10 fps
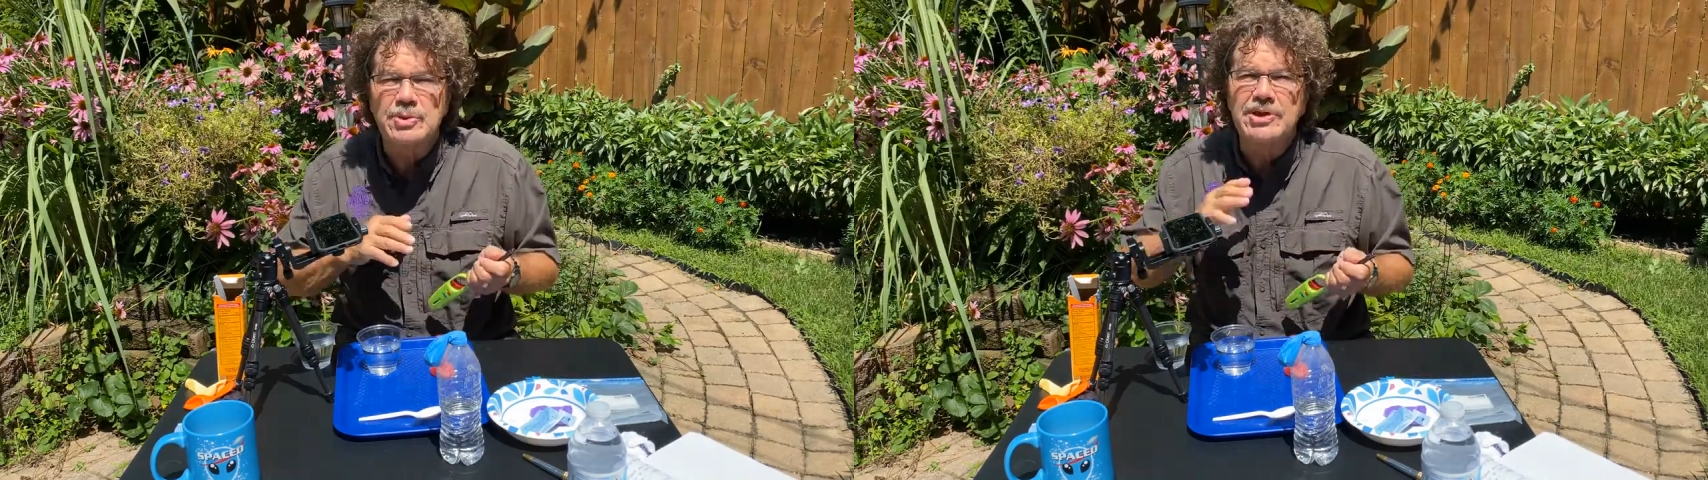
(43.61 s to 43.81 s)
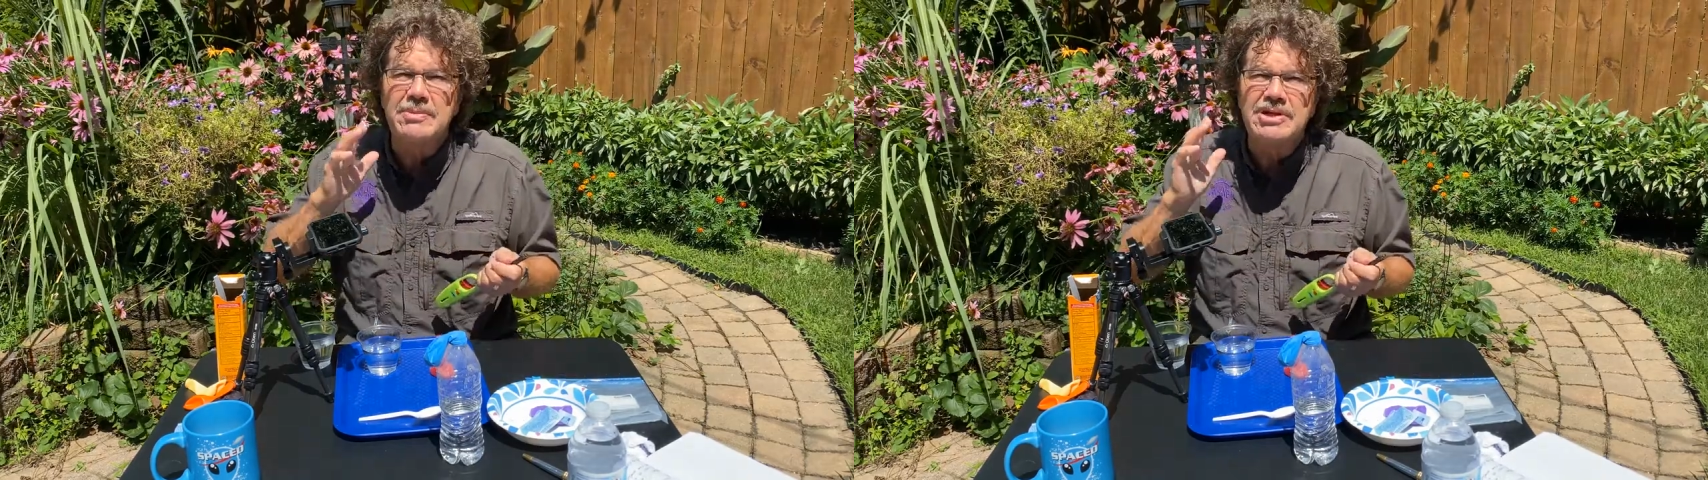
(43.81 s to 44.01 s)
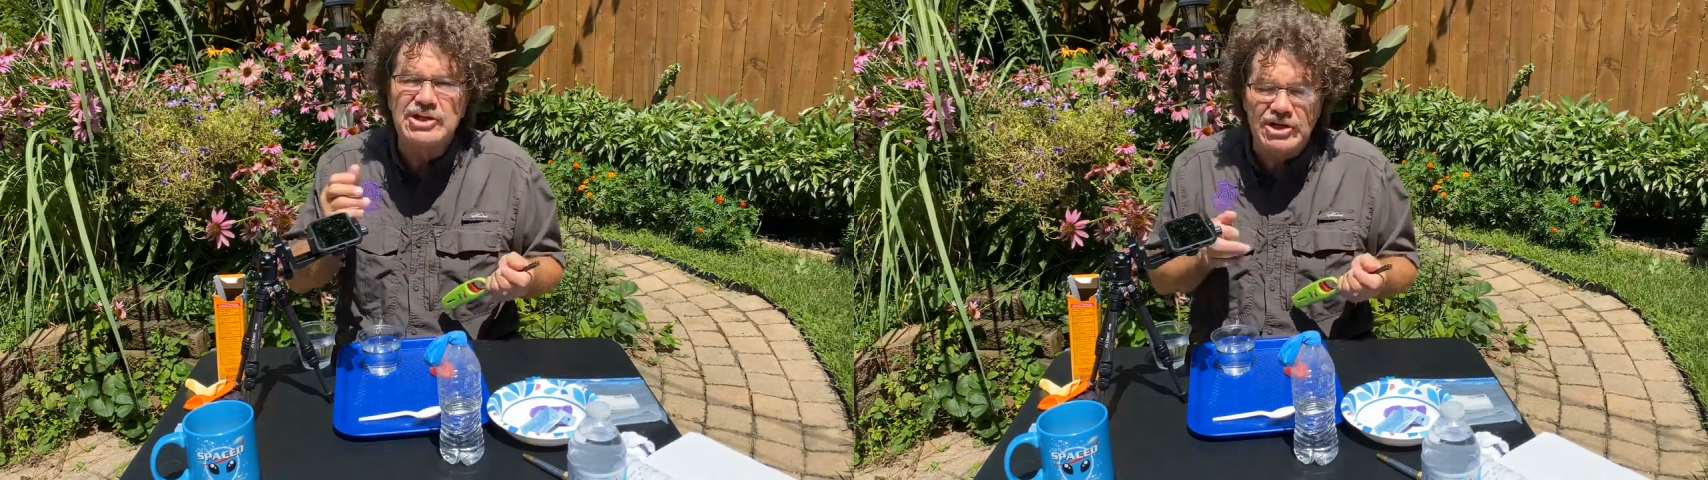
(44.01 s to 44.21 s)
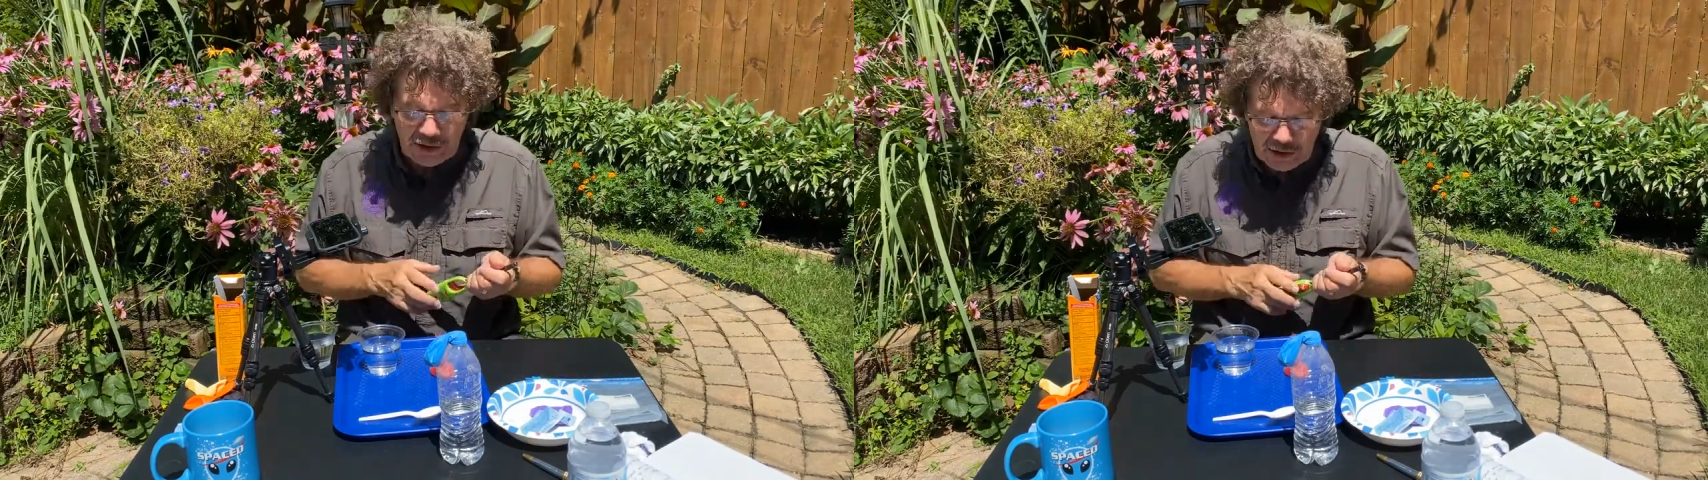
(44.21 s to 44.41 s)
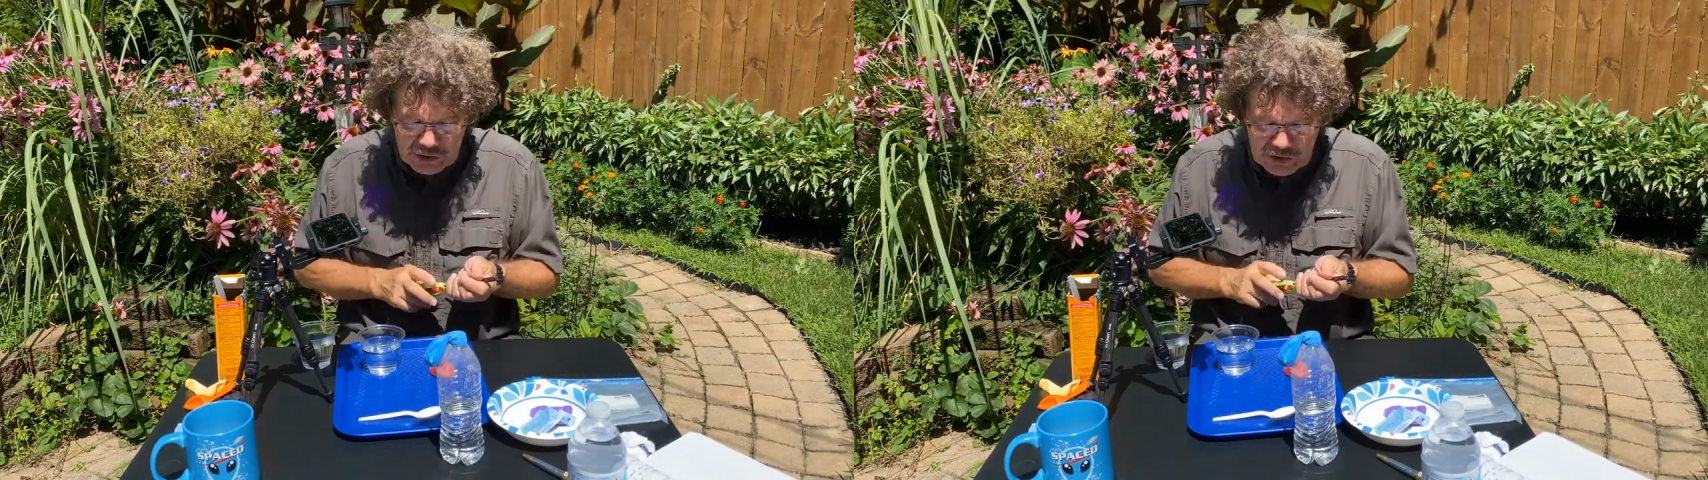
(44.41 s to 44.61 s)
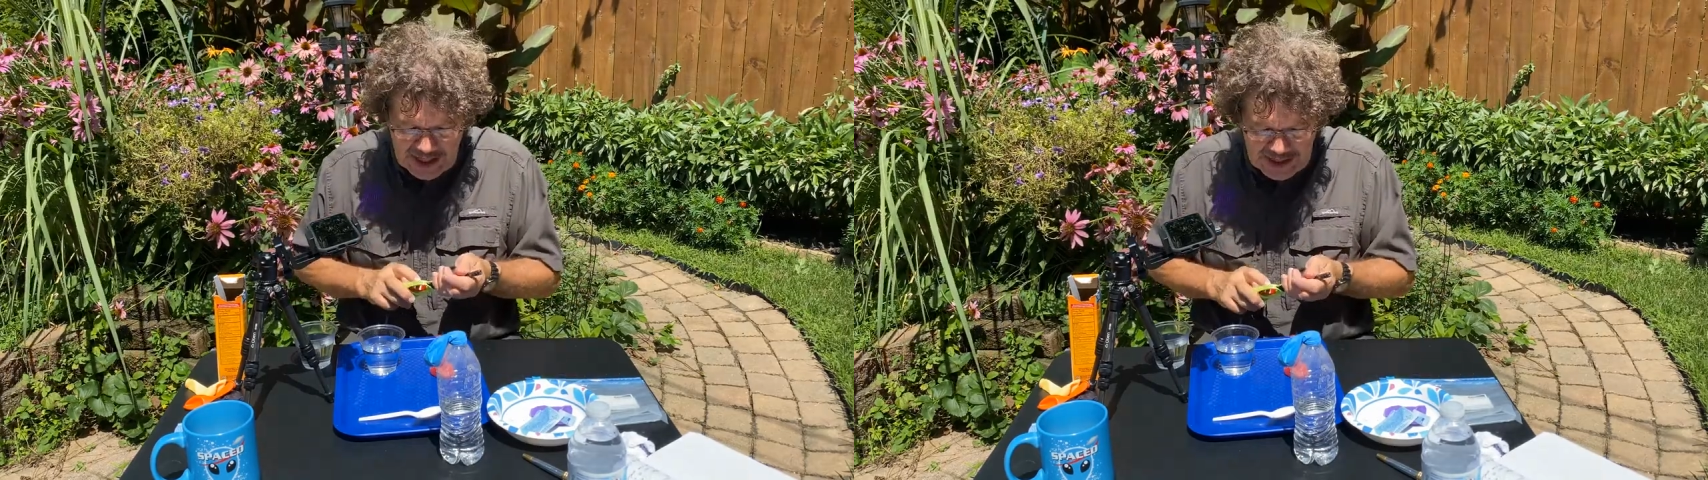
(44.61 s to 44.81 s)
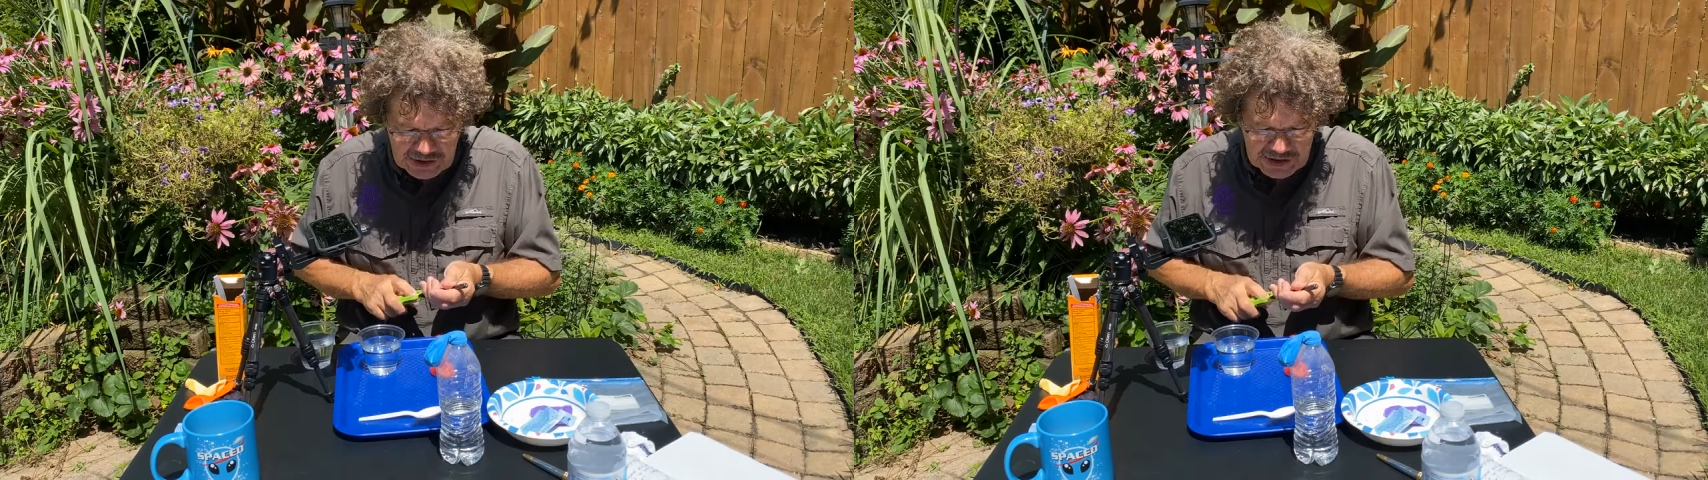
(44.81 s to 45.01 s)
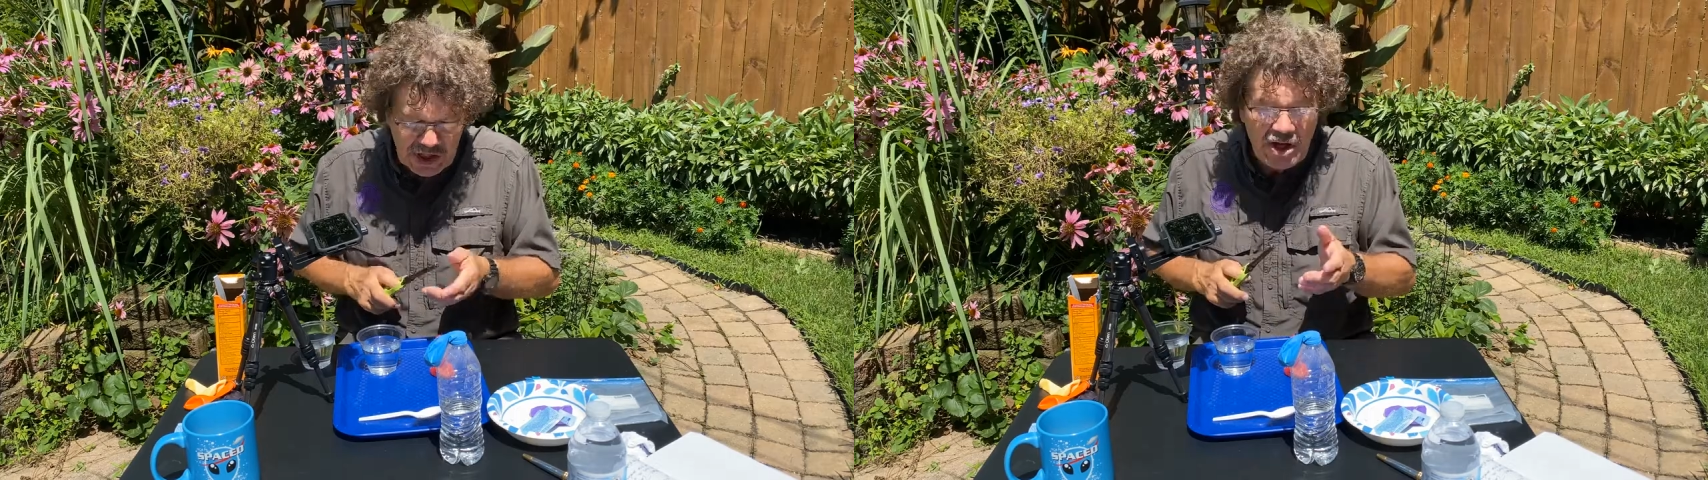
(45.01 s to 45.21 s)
the material changes.